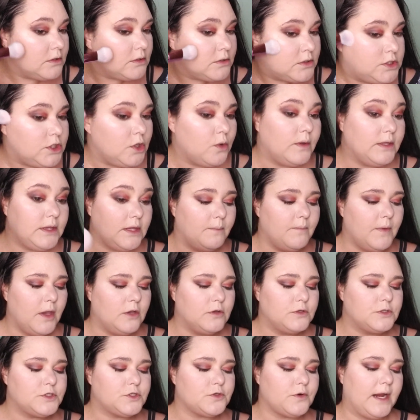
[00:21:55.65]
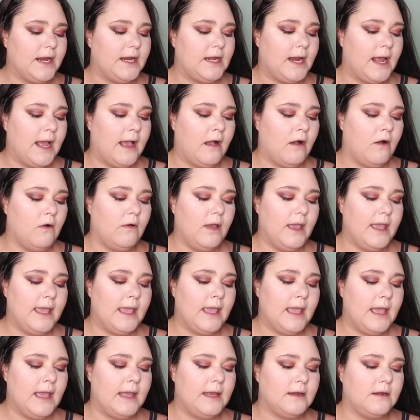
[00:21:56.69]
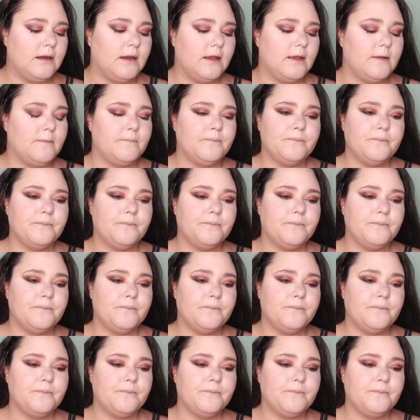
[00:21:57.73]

doing the most right now, and